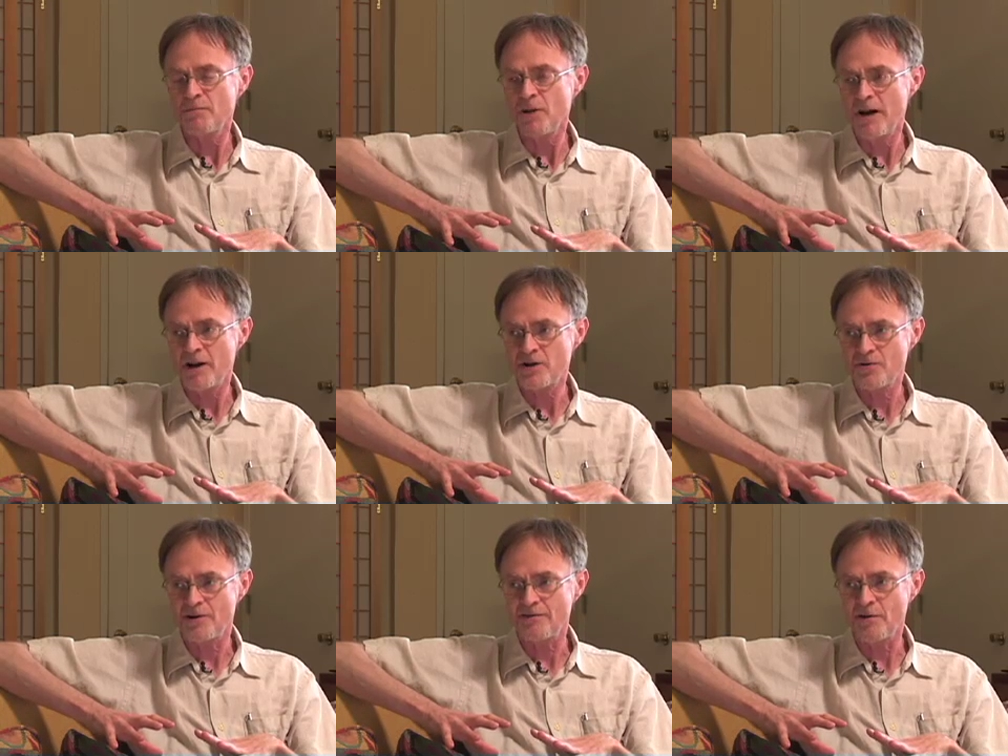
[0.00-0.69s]
supply
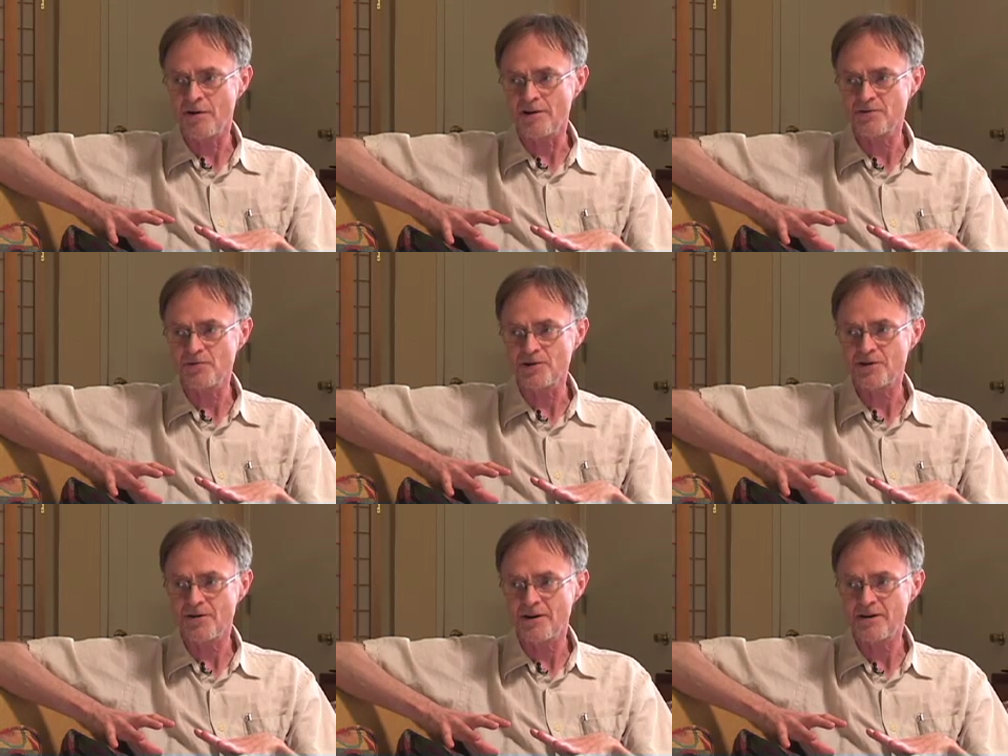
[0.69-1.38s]
shortfalls will
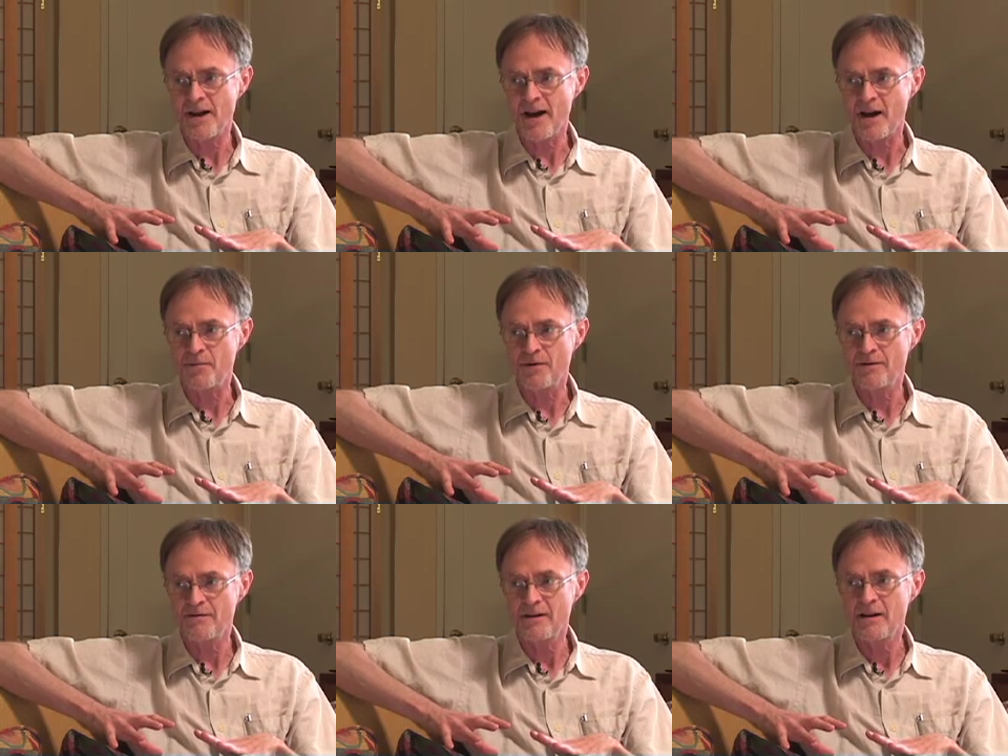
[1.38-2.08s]
start to
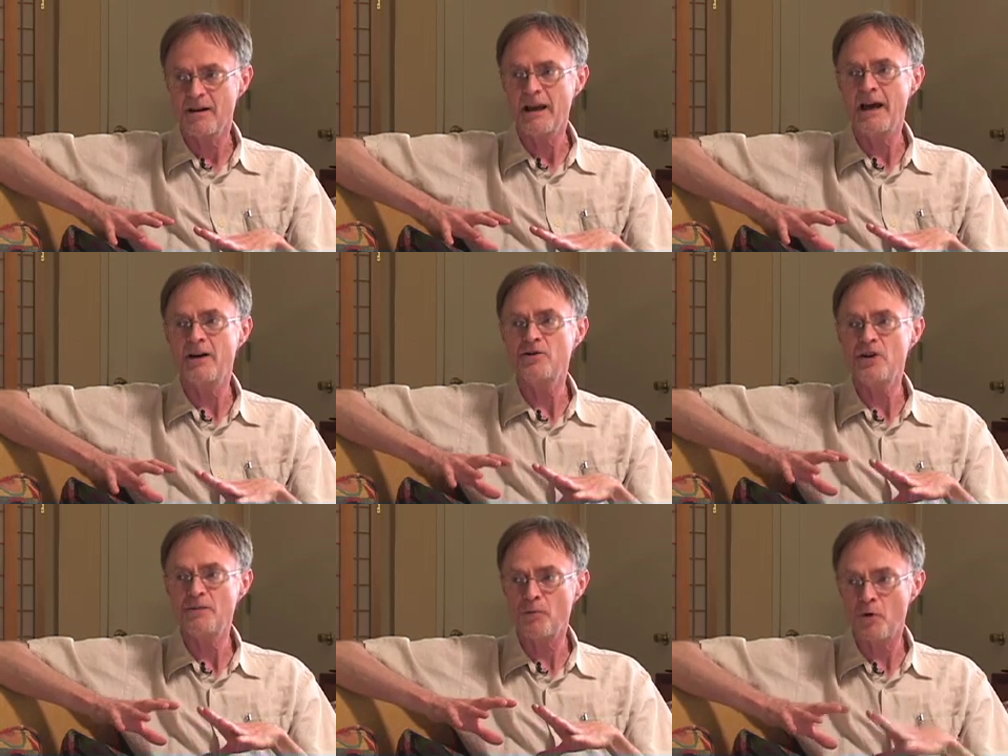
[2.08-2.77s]
happen.
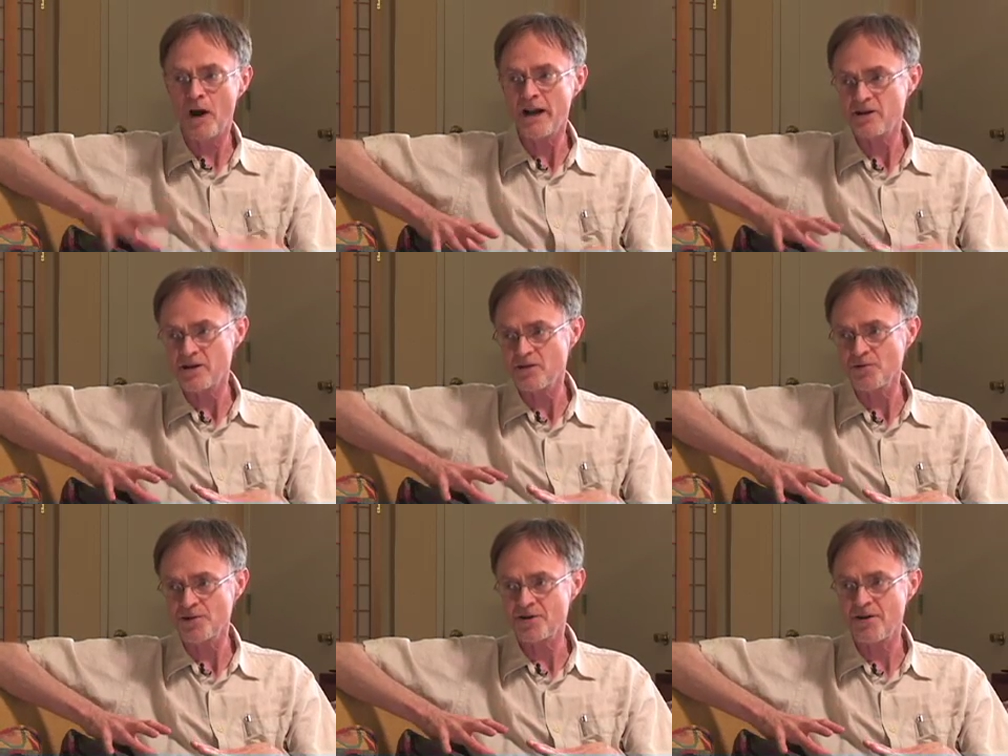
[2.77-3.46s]
Energy
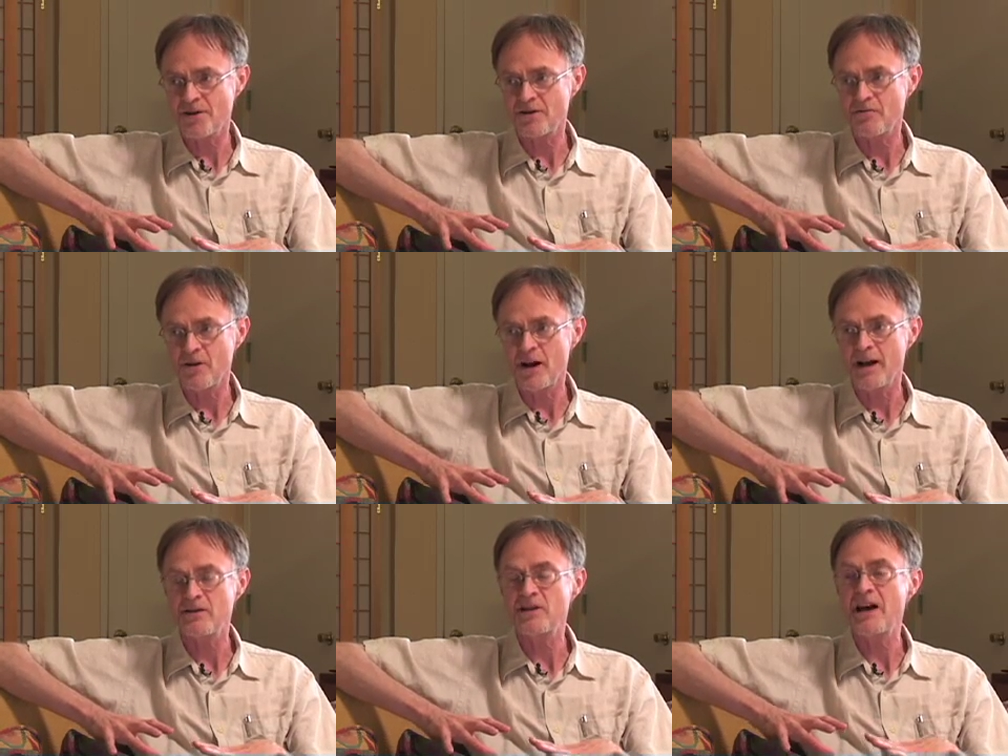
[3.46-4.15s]
prices will start to
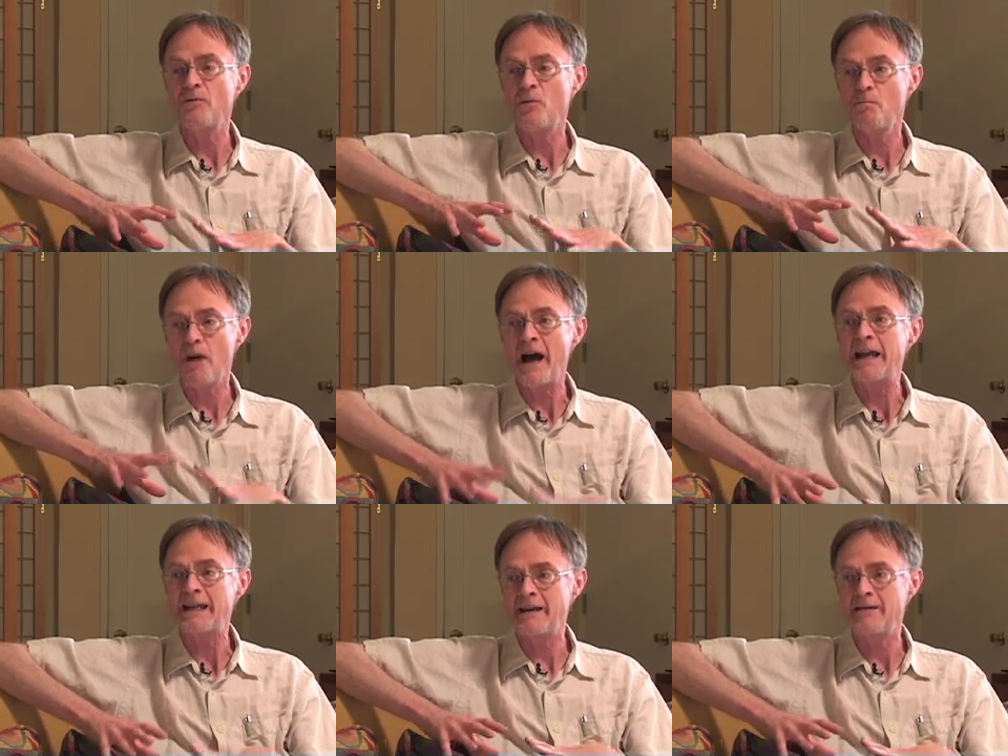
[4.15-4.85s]
rise. That will
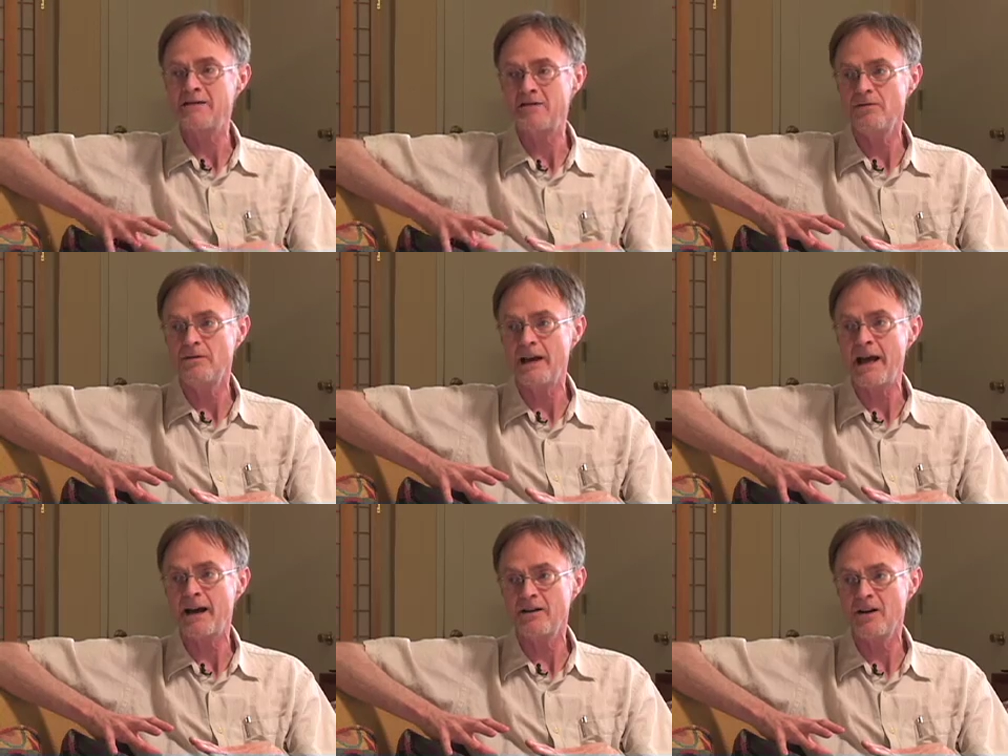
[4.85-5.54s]
bite into
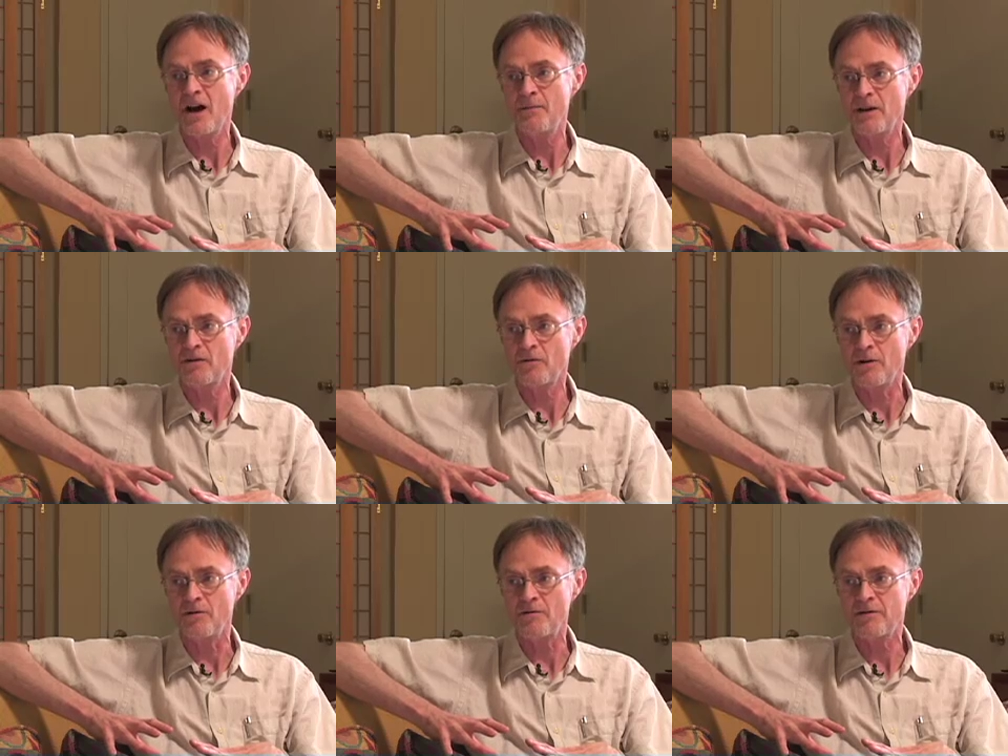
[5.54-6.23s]
economic
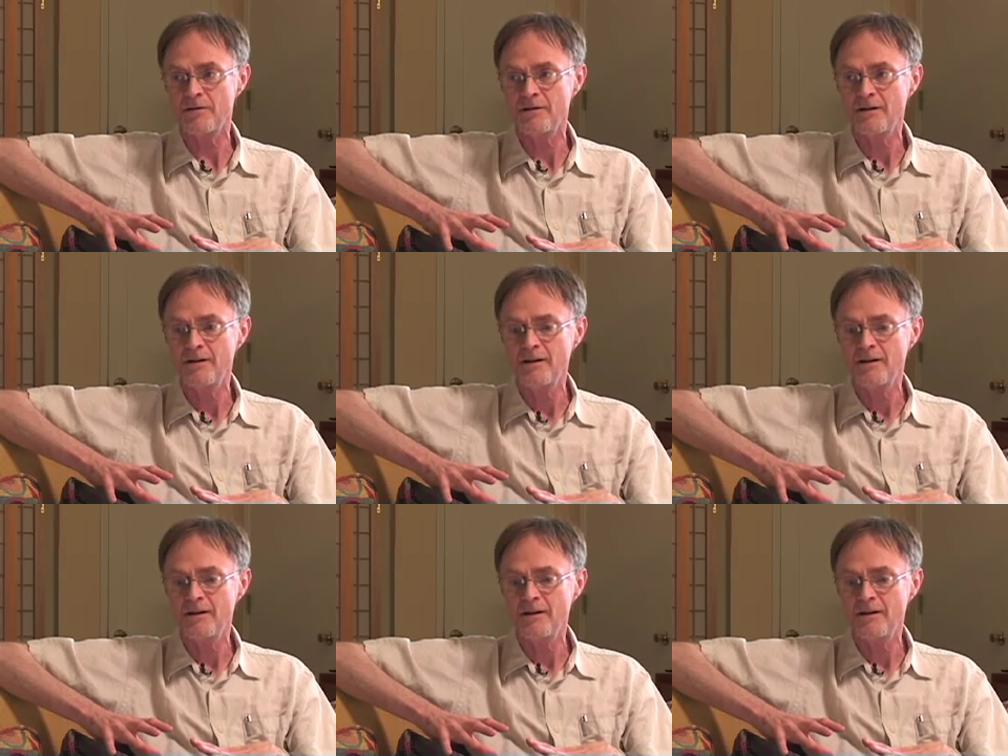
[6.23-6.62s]
growth.